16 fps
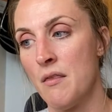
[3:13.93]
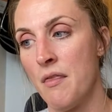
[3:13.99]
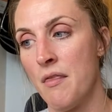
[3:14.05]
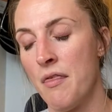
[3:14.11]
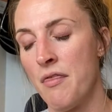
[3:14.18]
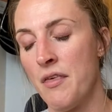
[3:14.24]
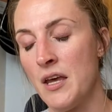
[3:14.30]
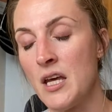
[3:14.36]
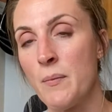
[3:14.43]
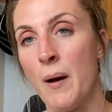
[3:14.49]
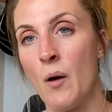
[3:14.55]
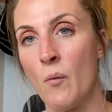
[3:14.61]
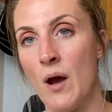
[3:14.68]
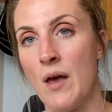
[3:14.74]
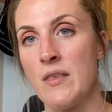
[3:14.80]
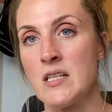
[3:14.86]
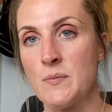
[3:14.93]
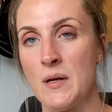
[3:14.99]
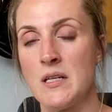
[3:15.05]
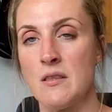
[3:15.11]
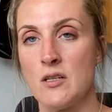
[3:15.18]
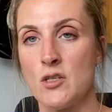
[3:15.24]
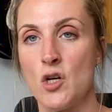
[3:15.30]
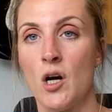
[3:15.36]
think about where they're
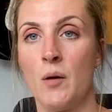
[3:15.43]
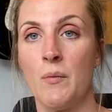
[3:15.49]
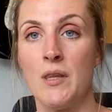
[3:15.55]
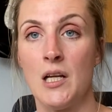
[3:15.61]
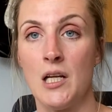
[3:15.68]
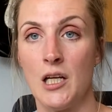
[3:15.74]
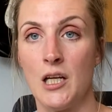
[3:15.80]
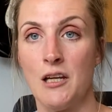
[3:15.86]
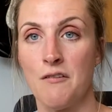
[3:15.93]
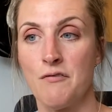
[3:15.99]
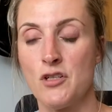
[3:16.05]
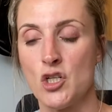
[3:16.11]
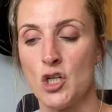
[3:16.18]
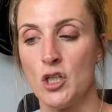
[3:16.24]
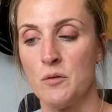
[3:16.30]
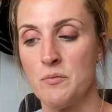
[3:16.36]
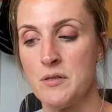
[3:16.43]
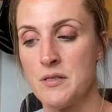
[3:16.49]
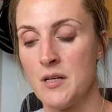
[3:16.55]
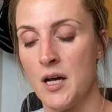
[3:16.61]
spending their time when they're looking for jobs.